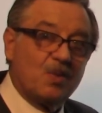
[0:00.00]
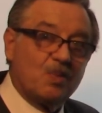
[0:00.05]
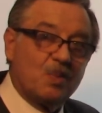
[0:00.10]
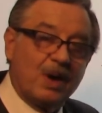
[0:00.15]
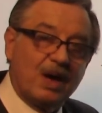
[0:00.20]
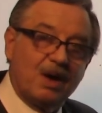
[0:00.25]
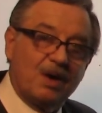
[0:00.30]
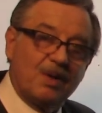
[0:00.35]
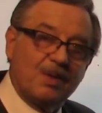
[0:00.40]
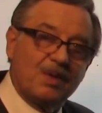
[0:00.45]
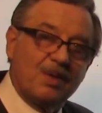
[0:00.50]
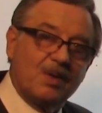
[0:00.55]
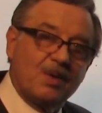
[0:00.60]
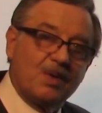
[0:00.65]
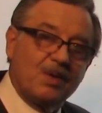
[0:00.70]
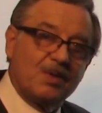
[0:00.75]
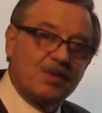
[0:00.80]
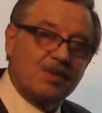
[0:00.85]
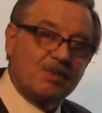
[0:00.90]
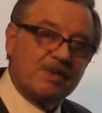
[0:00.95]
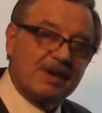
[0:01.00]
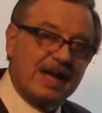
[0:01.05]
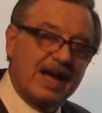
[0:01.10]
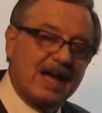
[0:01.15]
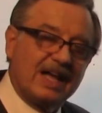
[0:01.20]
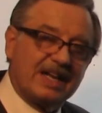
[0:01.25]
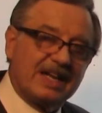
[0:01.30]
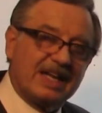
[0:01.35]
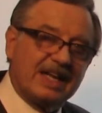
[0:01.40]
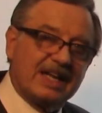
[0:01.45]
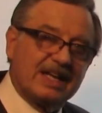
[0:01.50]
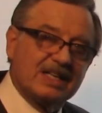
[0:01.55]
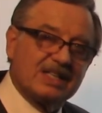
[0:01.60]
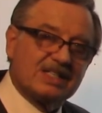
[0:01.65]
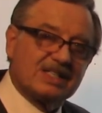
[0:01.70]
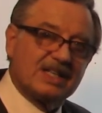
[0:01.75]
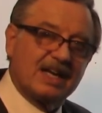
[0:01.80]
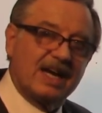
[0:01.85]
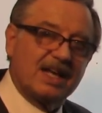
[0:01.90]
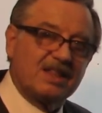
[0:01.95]
Well, the reality
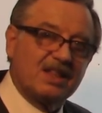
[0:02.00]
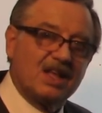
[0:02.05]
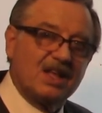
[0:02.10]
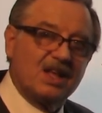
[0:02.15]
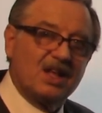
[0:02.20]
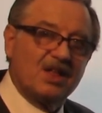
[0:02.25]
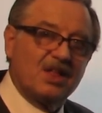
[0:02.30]
is that